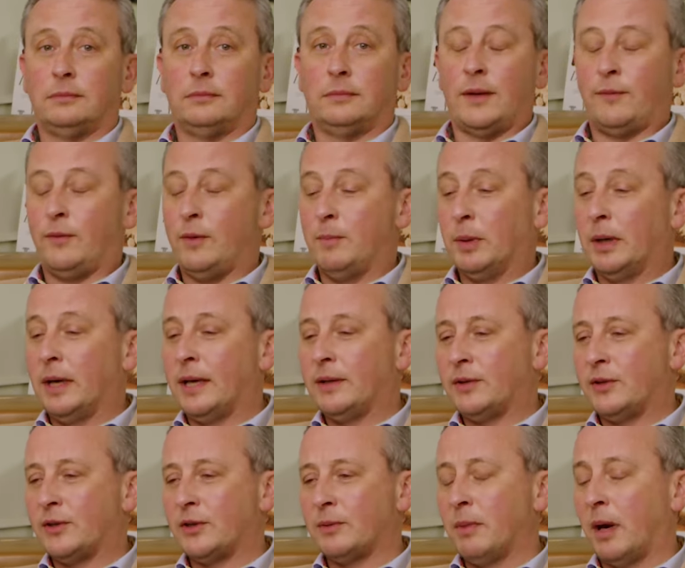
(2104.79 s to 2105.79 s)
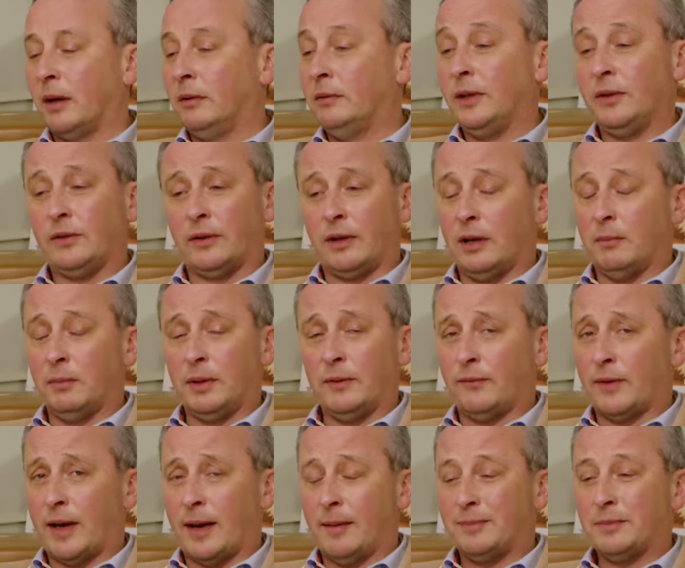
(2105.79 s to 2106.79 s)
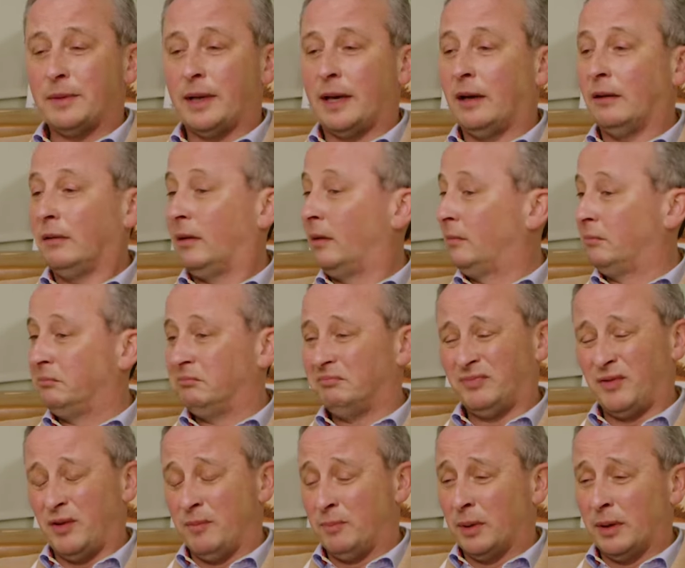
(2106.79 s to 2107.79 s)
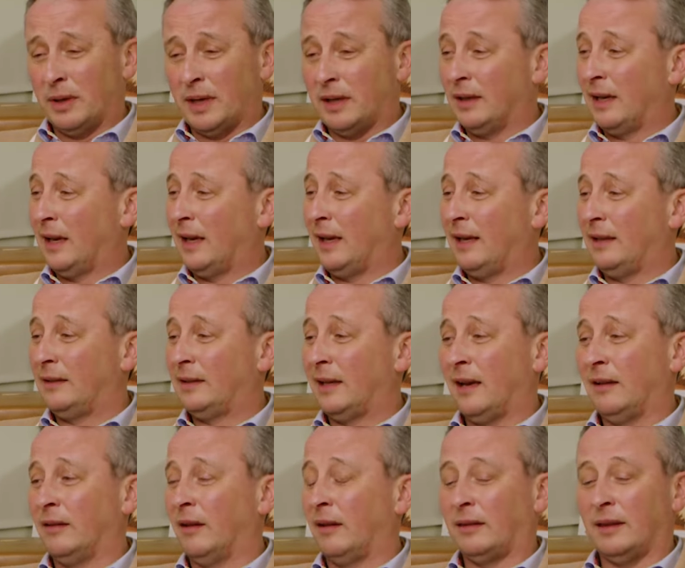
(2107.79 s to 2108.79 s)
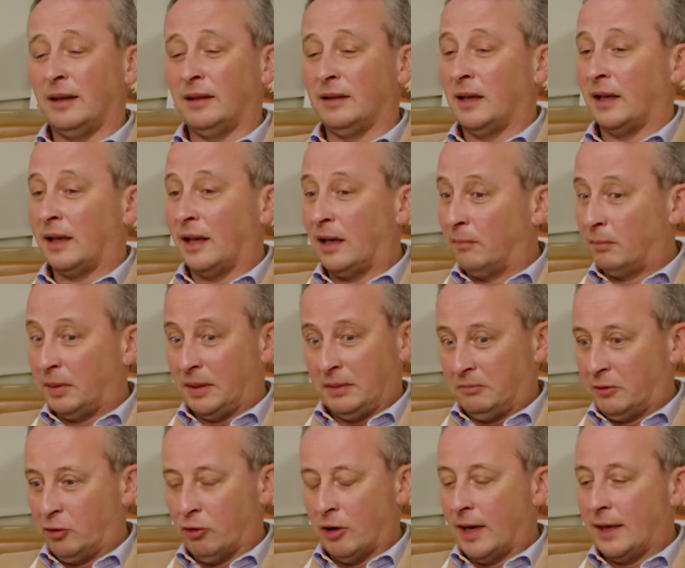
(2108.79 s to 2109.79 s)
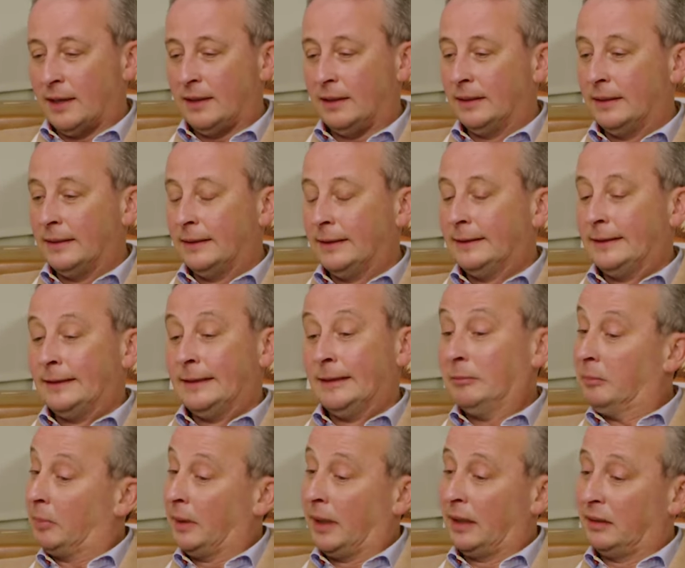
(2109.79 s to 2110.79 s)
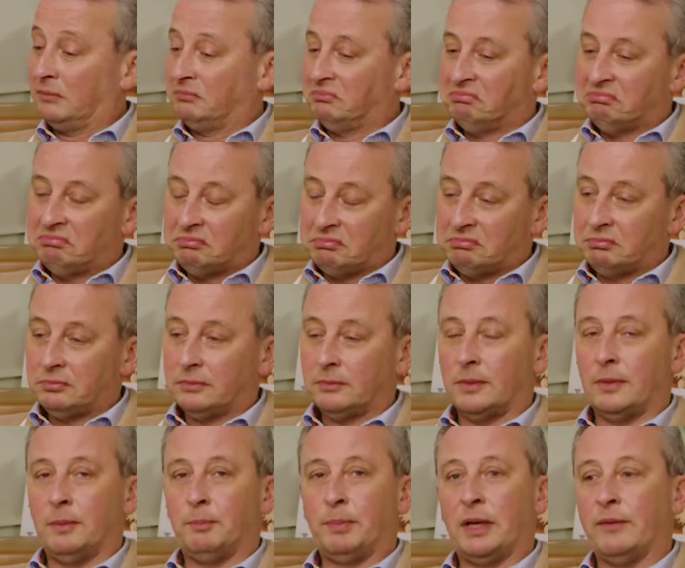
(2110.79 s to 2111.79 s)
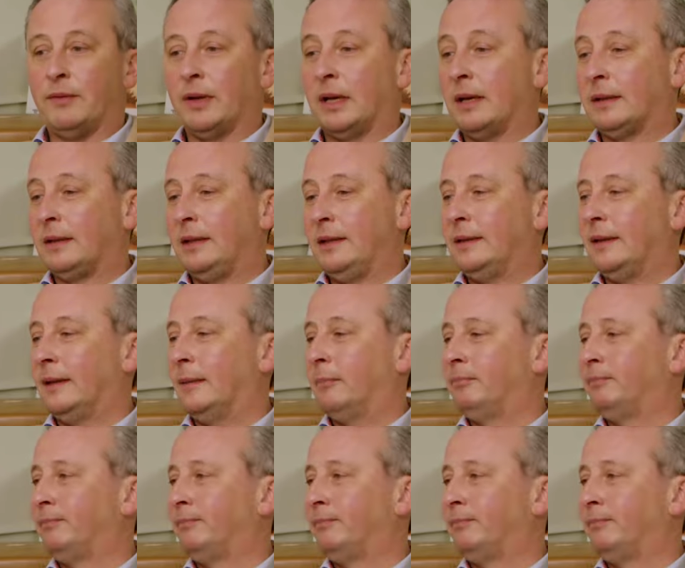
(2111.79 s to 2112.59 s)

If you buy it to smoke, it's going to be fab now. If you buy it and lay it down, I think they're going to be great, but a bit of a lucky dip.